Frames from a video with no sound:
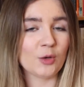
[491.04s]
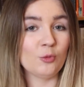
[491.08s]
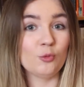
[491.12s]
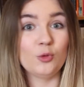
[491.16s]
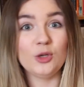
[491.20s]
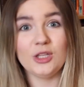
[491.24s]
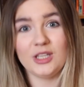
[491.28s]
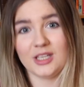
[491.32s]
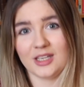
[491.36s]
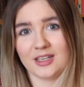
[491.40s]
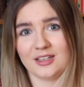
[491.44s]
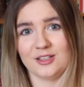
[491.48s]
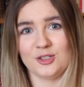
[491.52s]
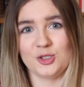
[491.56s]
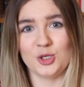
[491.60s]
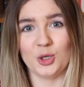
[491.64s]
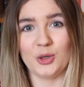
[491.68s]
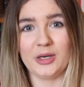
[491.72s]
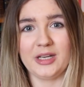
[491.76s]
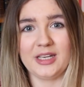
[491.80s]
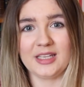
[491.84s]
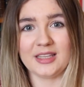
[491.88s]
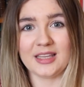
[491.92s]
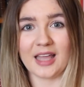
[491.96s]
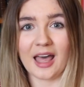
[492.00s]
really
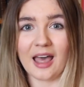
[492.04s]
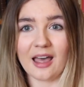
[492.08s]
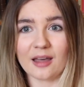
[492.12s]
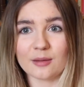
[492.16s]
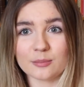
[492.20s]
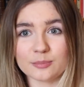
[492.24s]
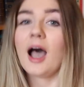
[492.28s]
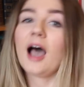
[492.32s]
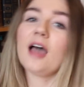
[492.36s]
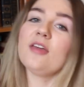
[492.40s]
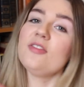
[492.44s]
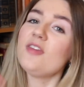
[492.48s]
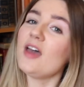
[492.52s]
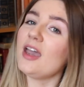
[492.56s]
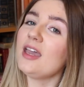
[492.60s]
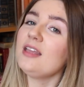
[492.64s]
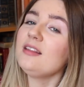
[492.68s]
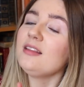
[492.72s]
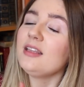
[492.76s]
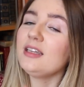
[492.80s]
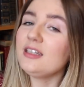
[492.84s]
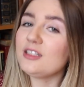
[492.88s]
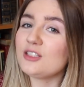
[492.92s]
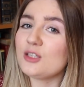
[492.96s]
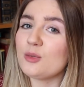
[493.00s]
enjoying that. I then
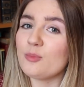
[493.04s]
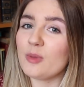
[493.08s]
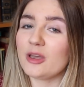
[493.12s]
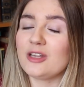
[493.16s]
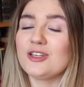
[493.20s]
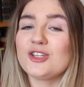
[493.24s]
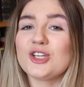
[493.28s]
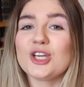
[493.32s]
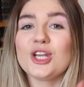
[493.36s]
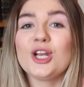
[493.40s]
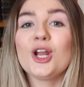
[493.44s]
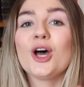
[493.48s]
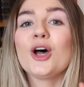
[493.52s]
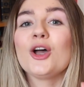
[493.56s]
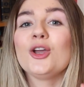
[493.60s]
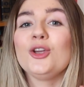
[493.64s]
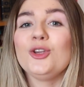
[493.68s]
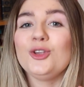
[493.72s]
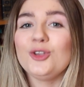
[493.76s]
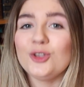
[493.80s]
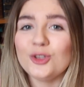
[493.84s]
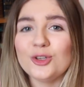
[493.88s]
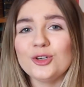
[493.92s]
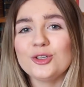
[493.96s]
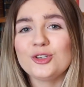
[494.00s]
like to mention a
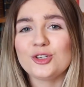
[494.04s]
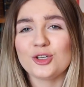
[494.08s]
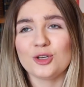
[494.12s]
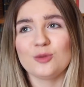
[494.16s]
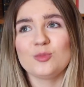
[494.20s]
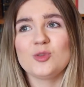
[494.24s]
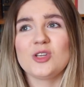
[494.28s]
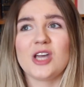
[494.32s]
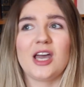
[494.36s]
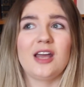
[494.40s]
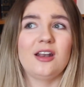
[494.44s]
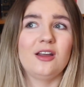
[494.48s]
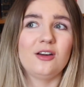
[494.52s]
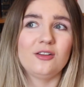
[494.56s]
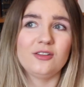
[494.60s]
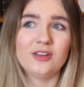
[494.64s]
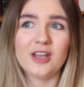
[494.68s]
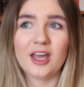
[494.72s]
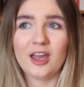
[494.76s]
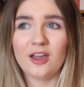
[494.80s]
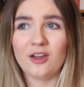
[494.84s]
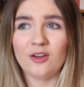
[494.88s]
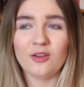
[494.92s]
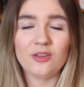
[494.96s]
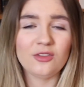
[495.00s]
YouTube channel.
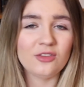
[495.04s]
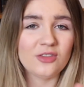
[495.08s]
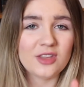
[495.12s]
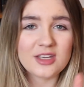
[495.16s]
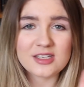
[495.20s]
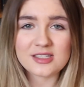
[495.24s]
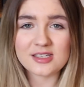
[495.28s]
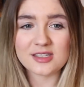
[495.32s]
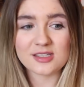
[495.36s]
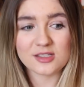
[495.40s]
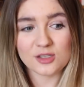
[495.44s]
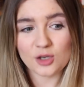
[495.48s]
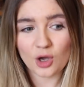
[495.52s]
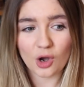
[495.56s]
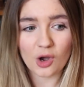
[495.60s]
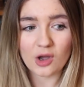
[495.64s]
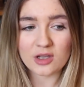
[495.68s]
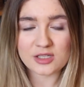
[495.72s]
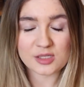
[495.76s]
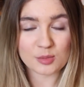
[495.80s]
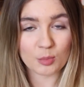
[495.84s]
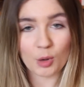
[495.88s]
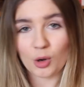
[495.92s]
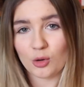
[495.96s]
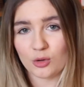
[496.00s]
Now, this is not a
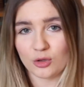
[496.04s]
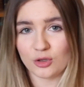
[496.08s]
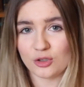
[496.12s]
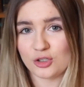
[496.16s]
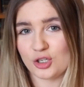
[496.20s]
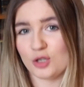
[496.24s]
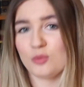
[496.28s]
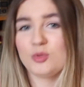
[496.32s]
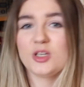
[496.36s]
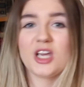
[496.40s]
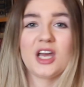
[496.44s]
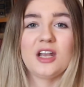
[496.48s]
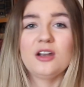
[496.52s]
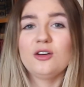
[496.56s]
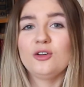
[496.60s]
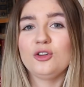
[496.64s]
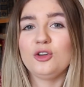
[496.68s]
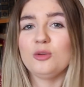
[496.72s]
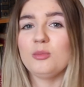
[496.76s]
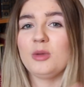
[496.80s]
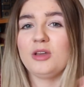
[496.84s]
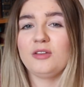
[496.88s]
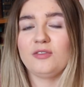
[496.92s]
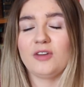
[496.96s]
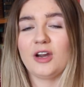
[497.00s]
small YouTube channel,
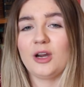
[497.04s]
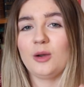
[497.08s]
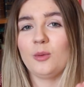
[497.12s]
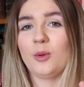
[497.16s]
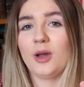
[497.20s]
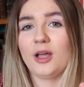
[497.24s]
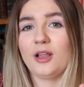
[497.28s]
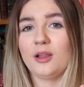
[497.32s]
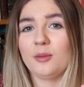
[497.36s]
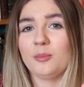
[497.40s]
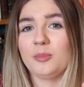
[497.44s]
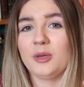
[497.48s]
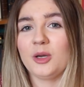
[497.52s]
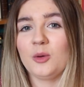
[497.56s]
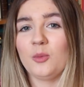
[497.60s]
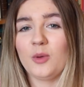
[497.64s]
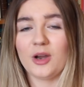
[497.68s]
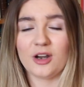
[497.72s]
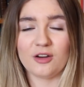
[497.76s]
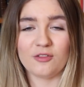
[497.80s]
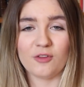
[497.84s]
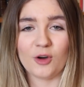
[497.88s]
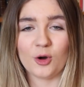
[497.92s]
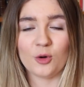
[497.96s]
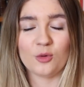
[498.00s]
you may very well be
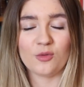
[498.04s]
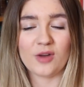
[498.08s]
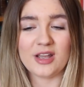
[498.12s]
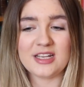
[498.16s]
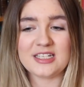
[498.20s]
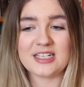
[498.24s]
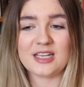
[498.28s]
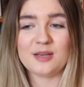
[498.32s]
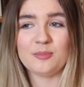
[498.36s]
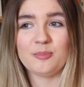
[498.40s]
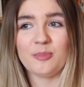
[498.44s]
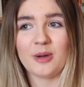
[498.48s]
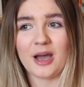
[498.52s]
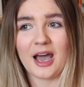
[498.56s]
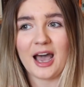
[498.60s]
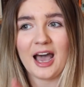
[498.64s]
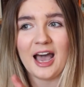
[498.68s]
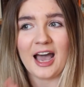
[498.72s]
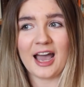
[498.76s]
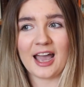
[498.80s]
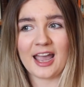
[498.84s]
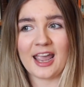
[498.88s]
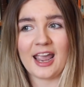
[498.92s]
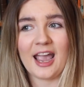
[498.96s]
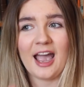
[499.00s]
aware of it already, but
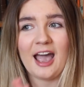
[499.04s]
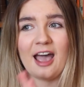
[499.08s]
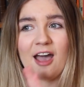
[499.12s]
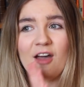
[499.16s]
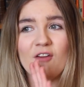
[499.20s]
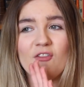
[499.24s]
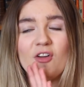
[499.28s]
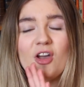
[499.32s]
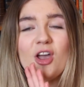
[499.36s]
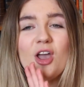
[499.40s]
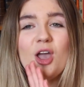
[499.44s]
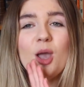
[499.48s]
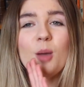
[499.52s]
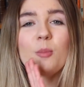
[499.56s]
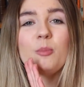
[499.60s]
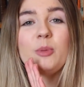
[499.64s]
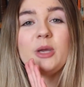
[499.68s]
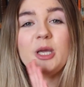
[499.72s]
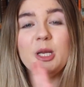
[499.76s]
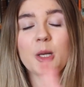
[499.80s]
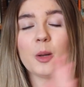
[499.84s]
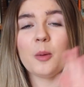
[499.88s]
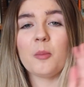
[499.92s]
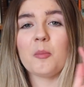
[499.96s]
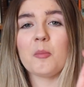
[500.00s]
I have
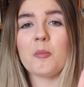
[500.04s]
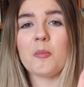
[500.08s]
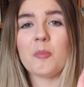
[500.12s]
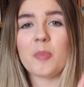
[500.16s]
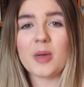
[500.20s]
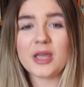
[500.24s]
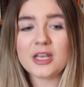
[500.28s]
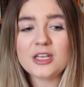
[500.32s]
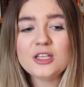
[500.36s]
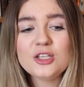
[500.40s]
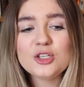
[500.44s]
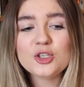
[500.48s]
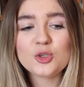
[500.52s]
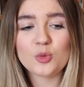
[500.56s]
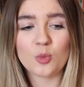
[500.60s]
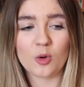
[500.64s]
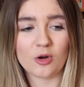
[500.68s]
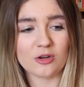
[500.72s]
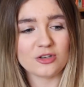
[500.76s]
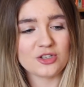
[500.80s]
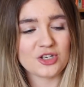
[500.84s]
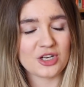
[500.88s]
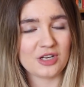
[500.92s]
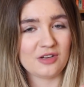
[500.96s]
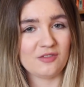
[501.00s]
been binge
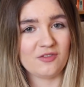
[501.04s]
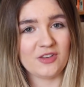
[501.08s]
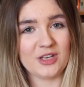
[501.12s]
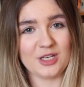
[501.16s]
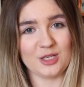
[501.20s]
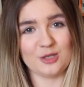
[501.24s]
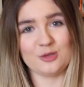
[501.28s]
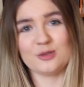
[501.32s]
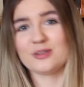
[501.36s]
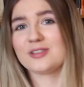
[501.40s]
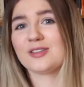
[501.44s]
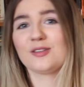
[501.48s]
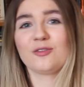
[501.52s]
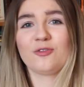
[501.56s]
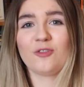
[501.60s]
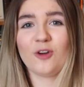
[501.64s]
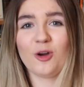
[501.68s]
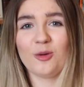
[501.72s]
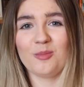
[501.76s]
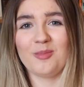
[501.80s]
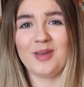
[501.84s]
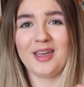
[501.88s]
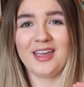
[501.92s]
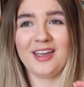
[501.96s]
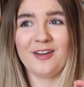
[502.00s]
watching videos
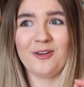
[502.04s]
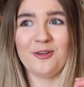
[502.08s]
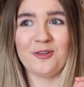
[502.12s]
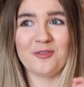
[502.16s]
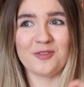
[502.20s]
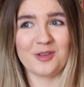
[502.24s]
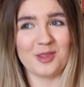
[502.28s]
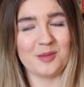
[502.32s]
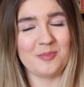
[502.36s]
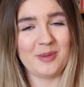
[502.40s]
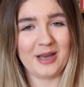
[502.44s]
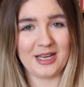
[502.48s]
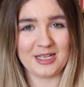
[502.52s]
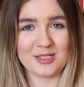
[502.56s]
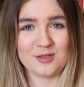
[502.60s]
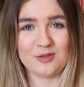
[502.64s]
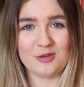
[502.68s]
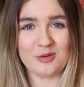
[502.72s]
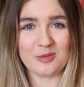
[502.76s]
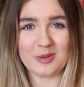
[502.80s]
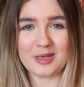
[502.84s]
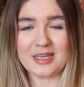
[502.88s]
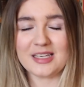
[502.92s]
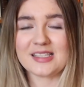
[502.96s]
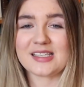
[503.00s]
from it over the past
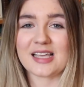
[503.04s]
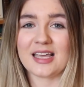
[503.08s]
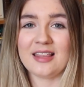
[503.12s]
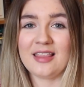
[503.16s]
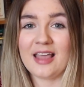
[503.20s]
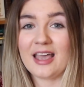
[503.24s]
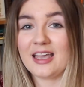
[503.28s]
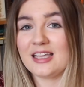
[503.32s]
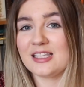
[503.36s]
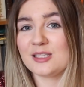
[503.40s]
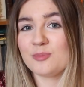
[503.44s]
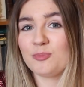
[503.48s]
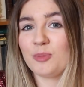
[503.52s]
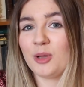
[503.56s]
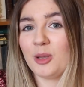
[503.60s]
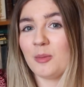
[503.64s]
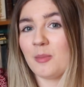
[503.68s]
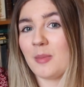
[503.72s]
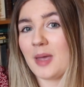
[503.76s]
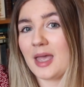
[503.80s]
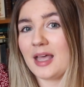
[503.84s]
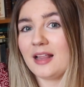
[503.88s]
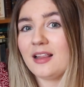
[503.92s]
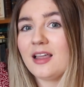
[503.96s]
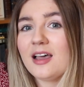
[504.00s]
few weeks, and that is
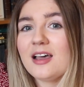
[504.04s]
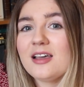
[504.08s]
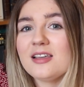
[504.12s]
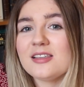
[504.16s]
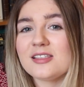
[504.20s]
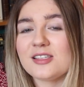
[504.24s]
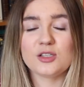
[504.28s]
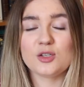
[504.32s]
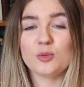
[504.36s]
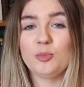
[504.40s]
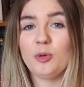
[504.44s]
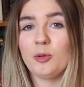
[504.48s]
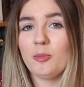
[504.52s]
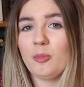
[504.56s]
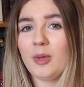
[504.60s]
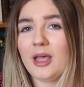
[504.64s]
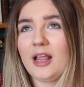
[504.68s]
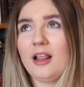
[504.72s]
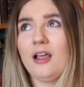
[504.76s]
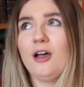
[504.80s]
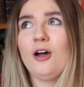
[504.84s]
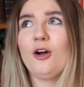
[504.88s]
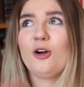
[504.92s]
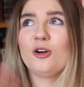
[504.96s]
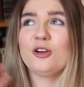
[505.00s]
Plumbella. So
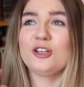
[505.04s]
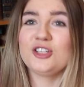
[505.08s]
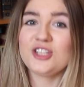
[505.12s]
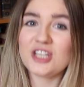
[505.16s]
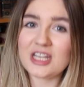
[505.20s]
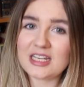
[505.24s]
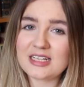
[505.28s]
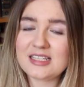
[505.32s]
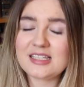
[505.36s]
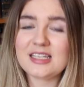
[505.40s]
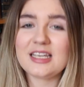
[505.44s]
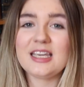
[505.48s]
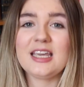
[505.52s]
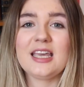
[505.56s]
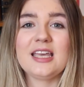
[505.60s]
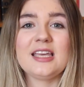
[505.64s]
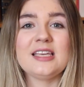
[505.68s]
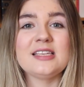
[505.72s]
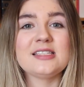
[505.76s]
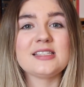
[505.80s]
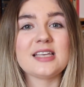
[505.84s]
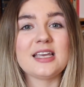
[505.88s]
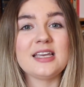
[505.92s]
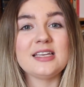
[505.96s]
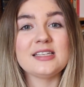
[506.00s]
Plumbella, or Jessie,
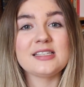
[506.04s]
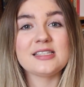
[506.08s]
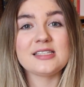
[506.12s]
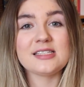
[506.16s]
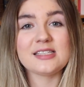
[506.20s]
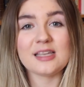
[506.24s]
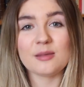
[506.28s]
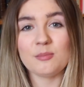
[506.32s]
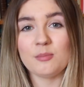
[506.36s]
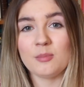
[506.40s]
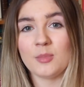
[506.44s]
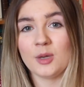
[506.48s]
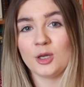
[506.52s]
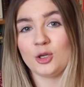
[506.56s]
is a sim